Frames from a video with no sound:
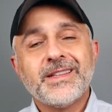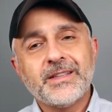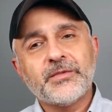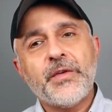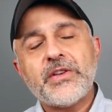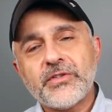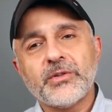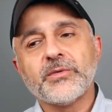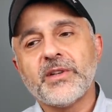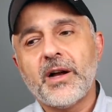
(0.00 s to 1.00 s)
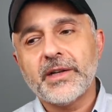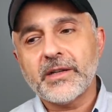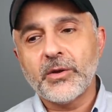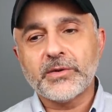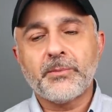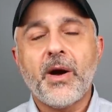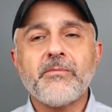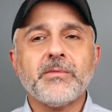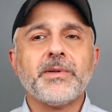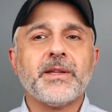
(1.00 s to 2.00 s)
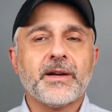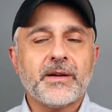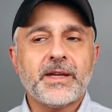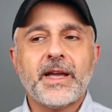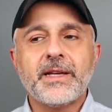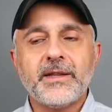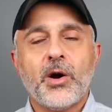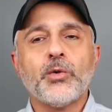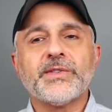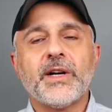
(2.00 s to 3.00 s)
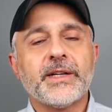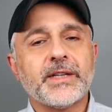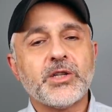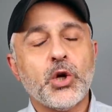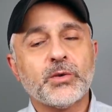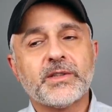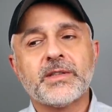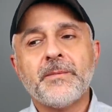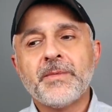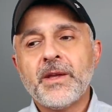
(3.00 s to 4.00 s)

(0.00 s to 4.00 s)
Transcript: This features ozonic notes. Probably they're getting the ozonic notes